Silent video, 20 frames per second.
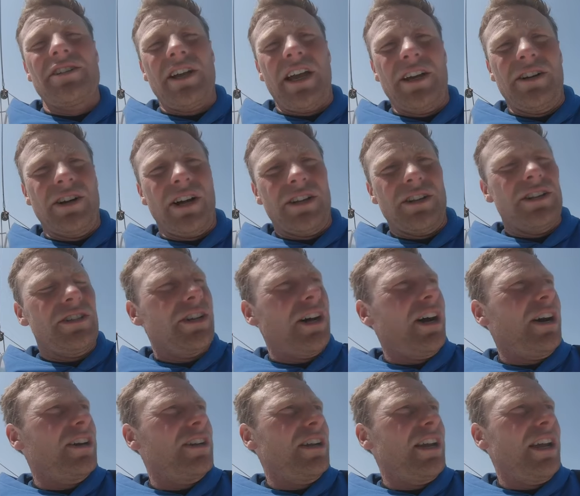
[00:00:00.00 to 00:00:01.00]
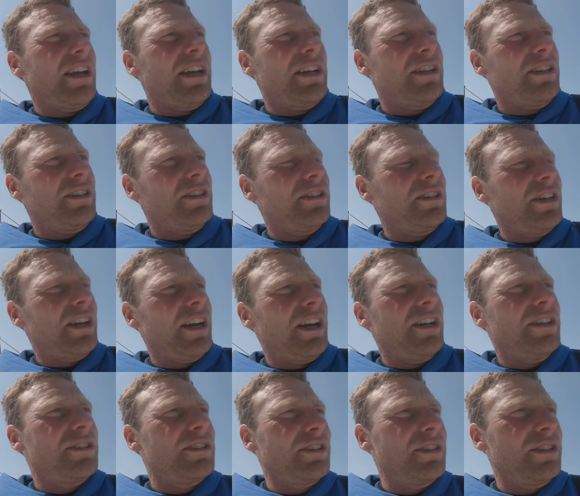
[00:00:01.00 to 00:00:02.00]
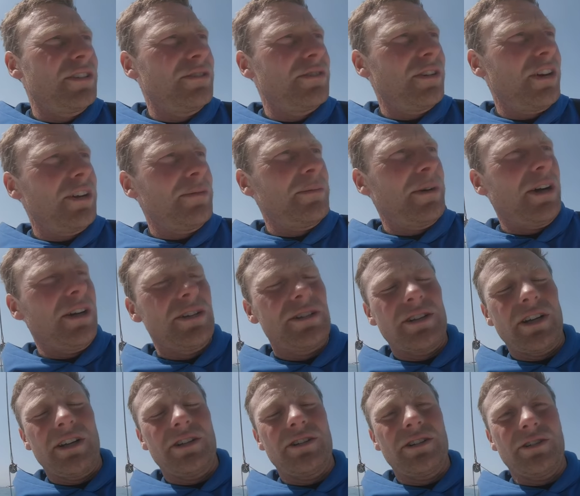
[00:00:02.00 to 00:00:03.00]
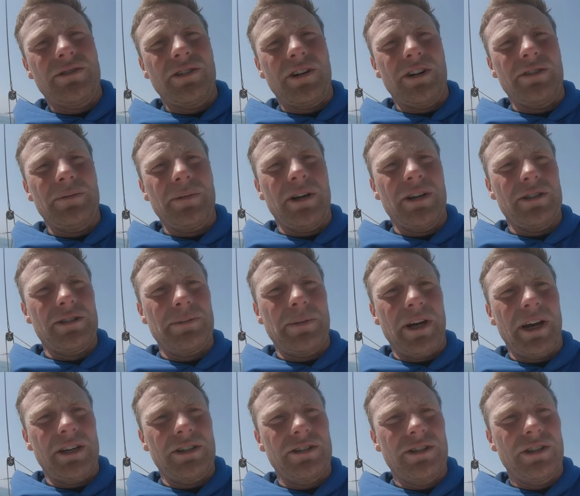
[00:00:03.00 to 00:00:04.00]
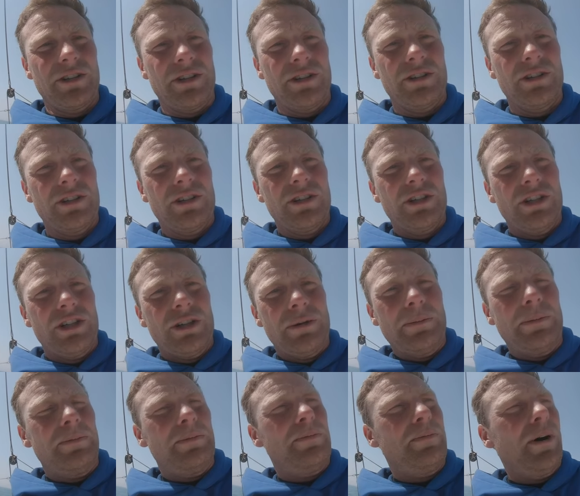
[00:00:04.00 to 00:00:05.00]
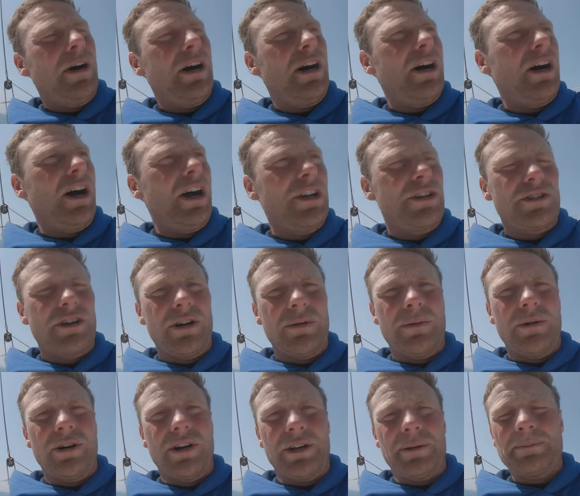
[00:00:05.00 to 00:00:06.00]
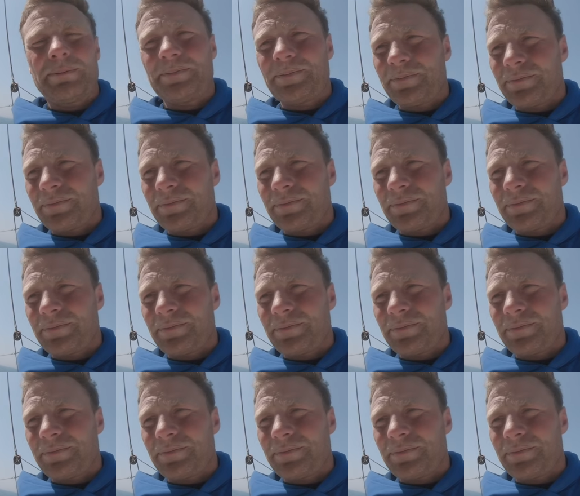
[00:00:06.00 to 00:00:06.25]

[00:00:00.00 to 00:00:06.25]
us out on the dog leg, uh, 35 miles out, 35 miles back to the uh, Hydro Buoy.